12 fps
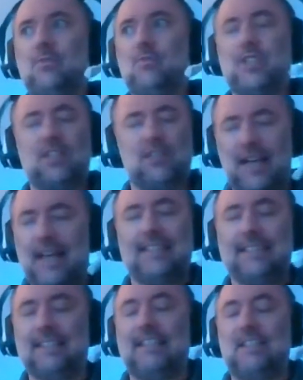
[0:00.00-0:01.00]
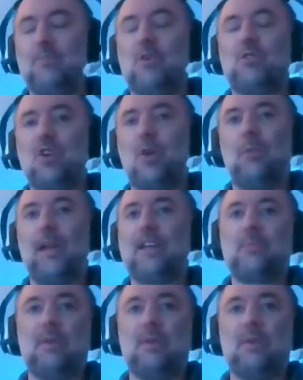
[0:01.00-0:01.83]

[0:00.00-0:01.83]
single-handedly the most complex